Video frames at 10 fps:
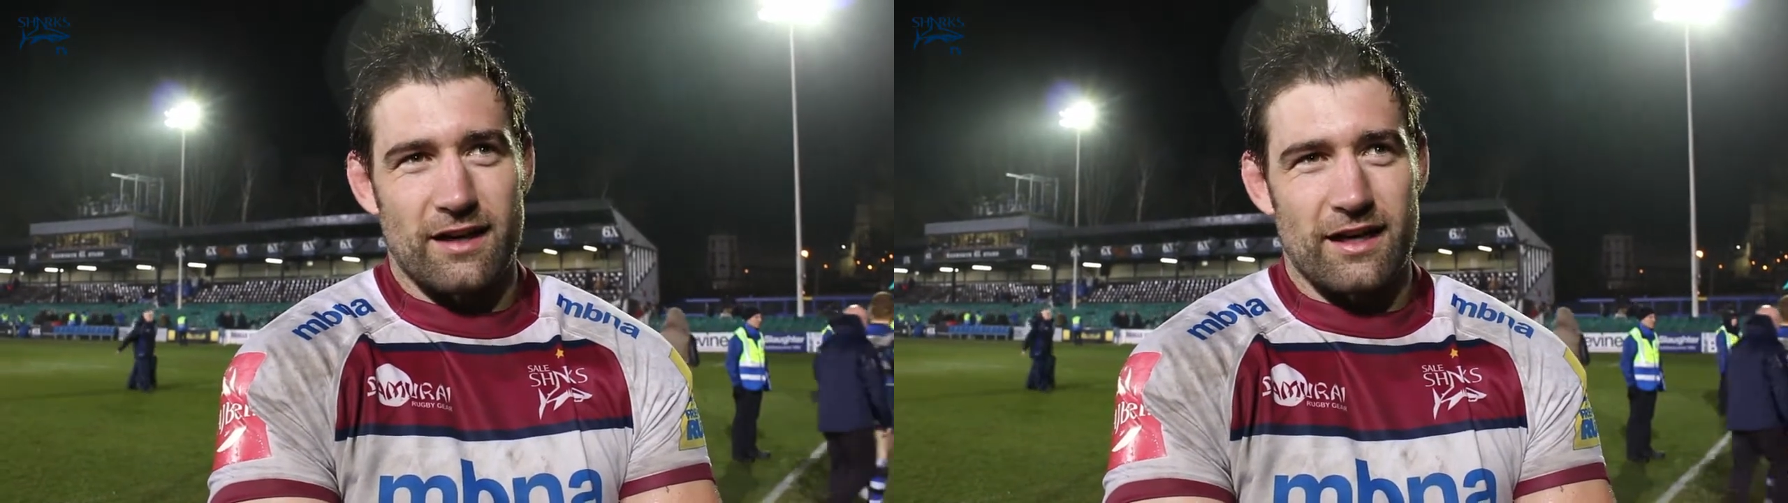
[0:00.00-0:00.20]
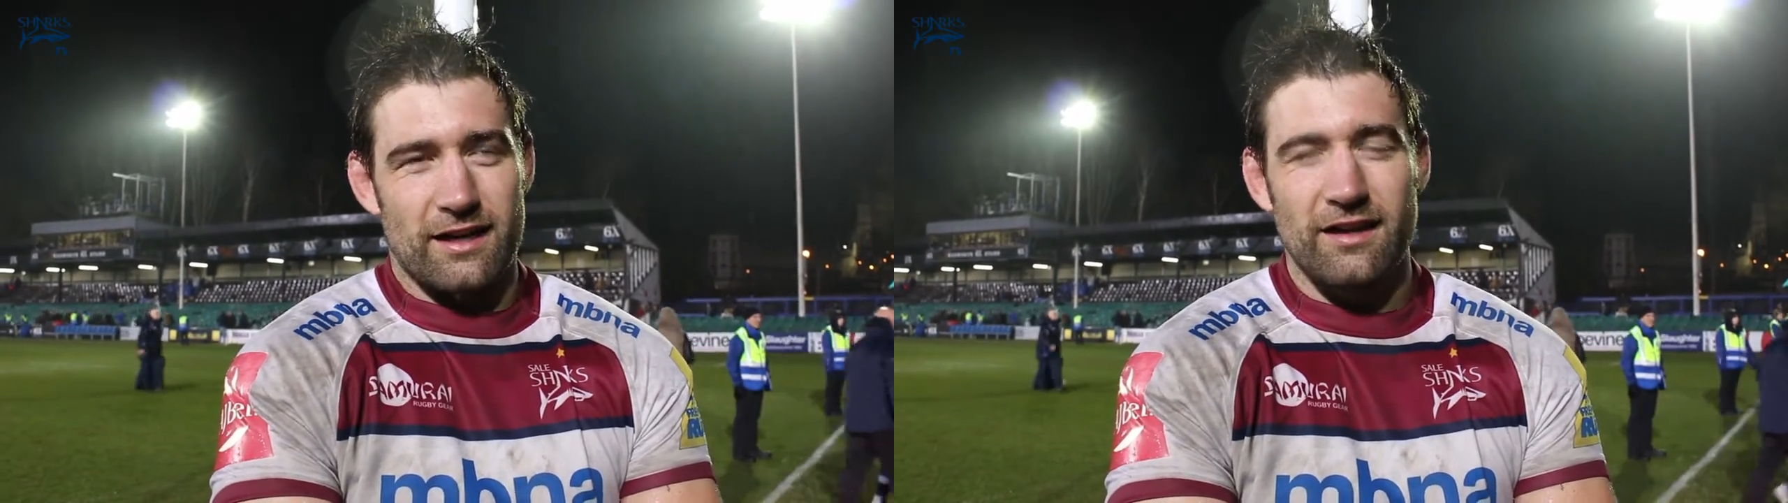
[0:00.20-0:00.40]

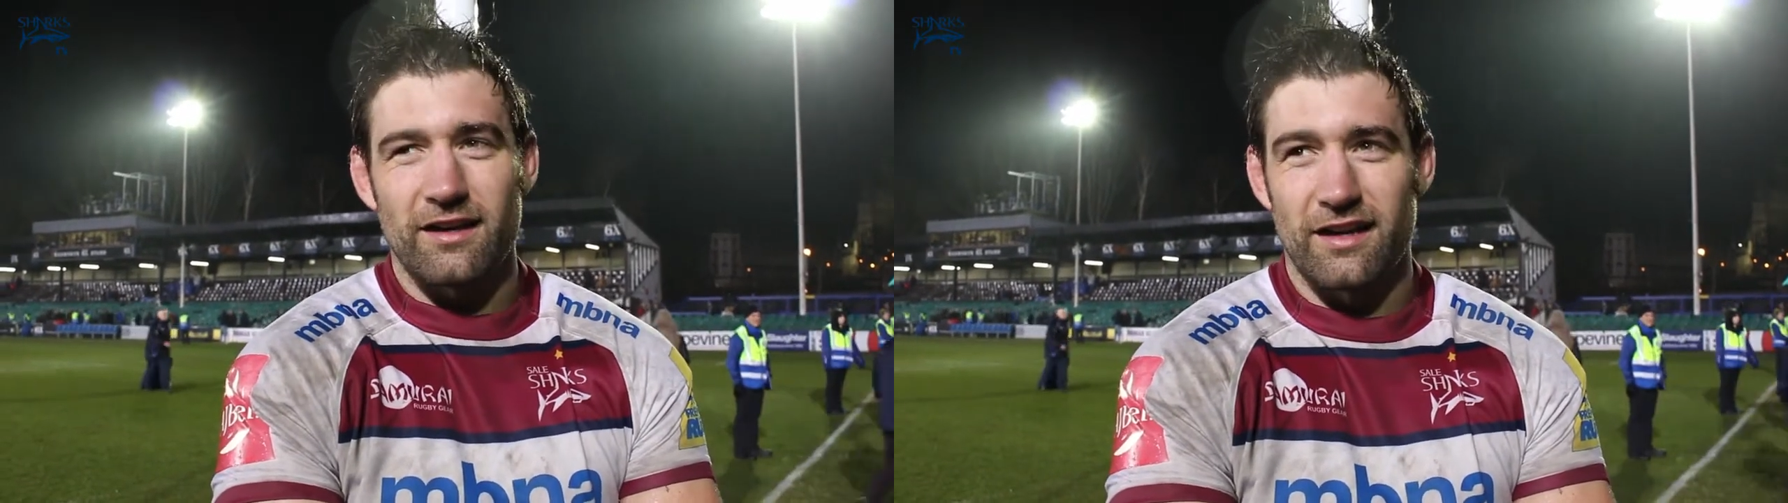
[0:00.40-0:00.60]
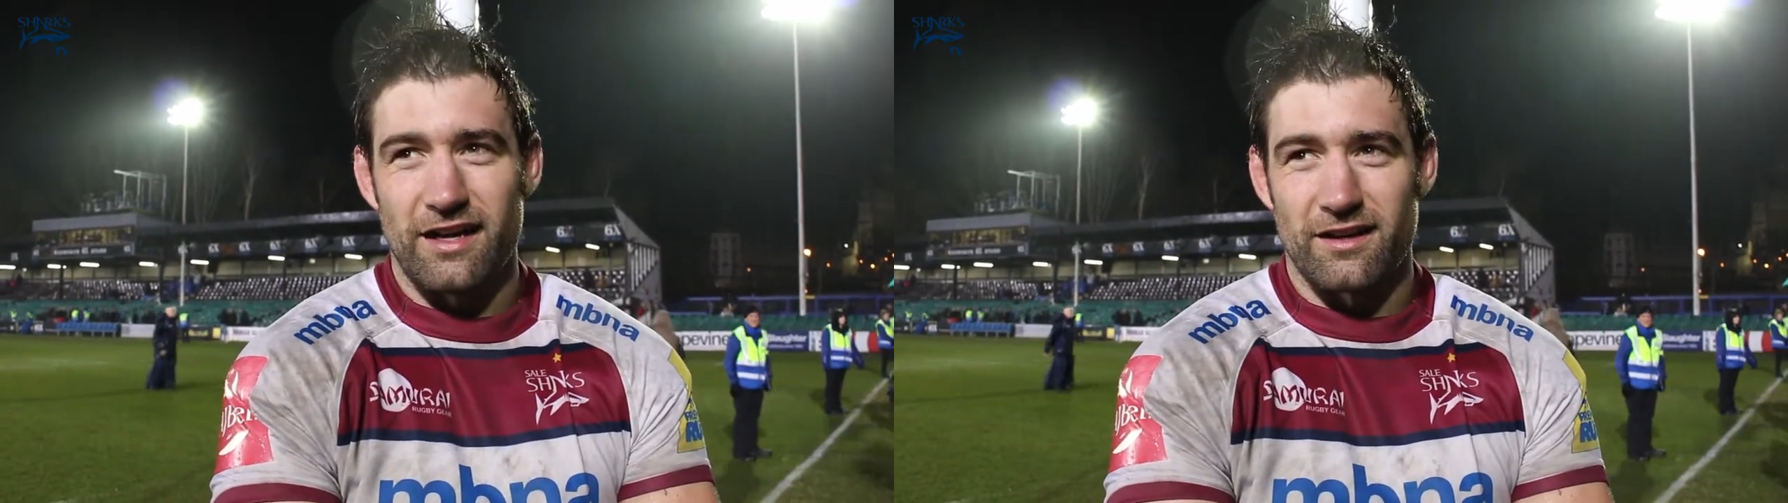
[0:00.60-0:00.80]
day,
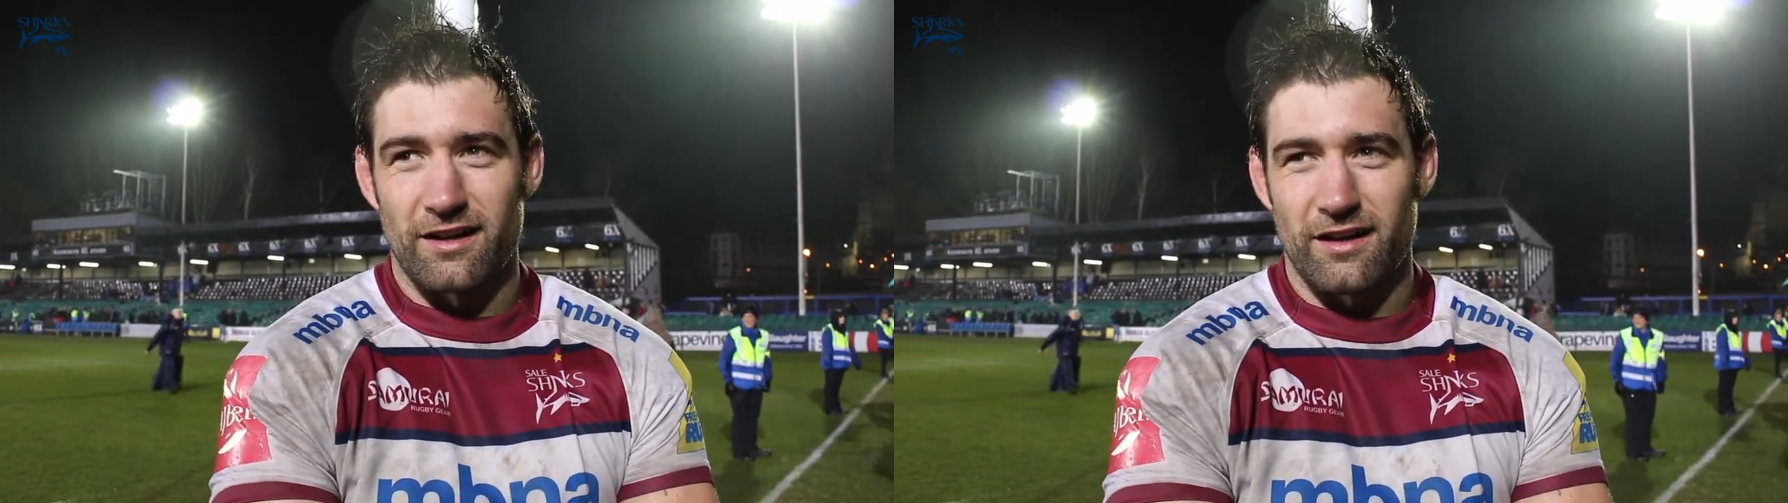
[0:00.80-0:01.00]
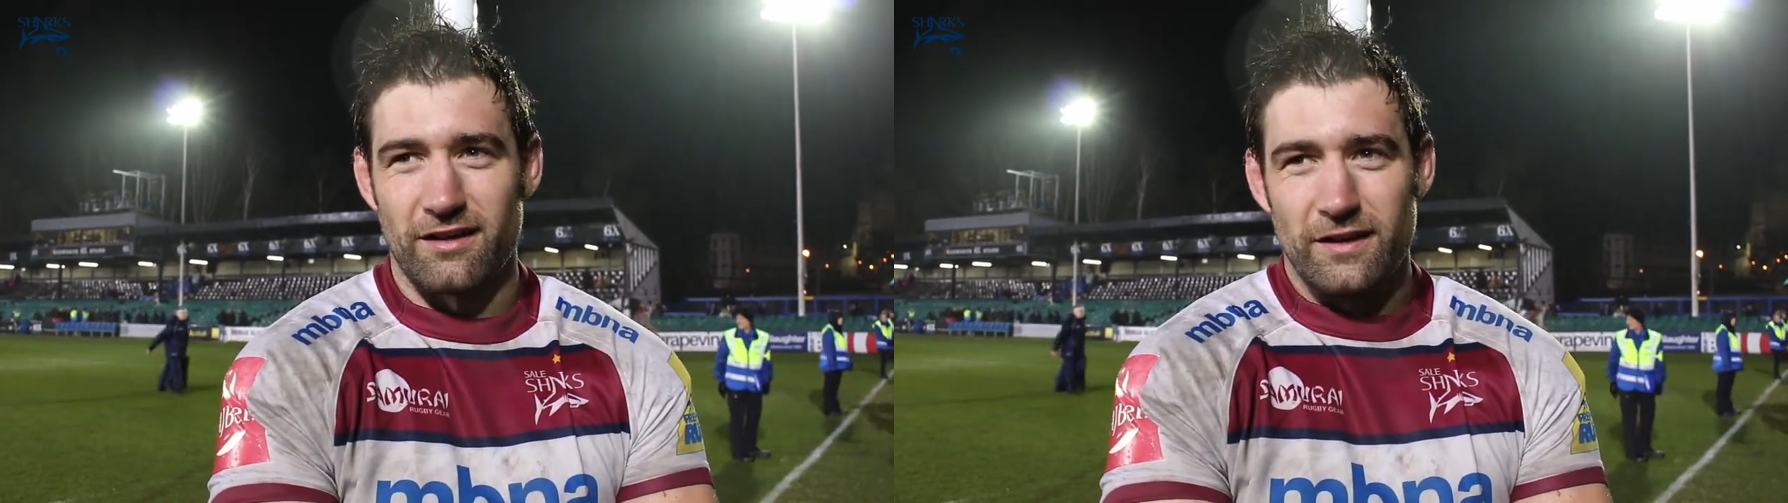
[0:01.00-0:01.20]
end of
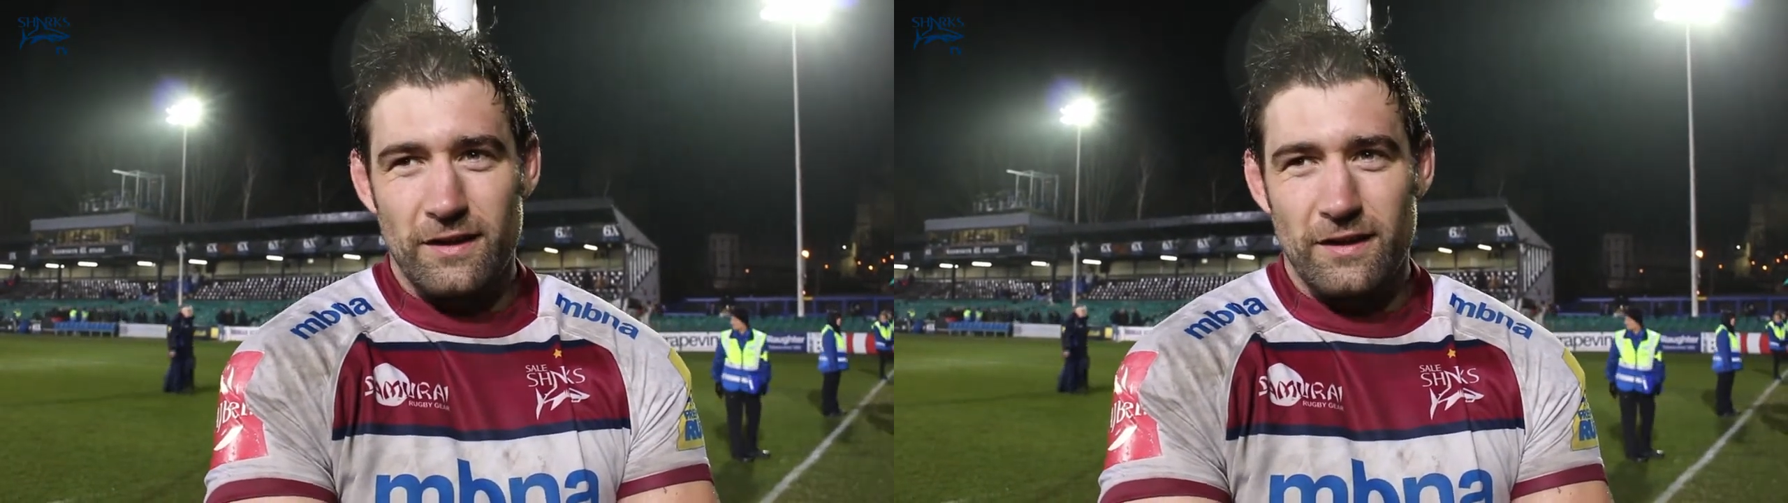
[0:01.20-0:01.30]
the